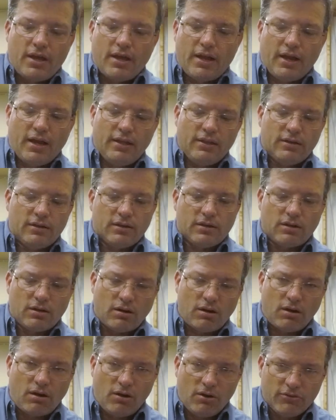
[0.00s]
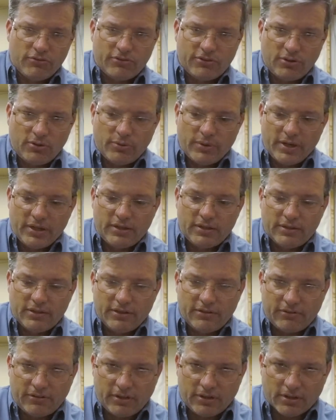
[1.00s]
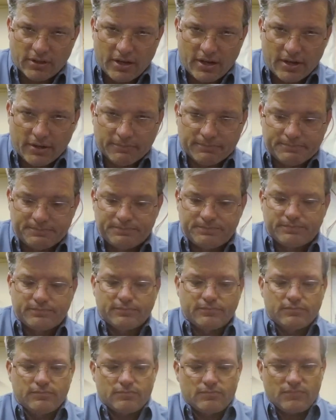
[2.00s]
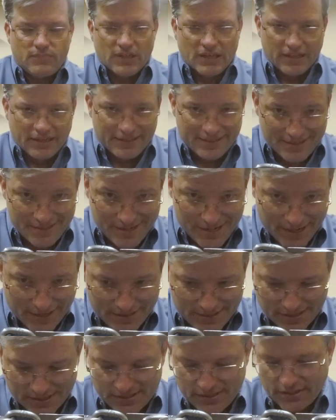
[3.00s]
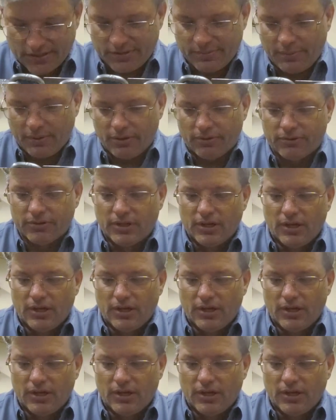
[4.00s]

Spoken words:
and also into this little guy, and this 9/16 bolt,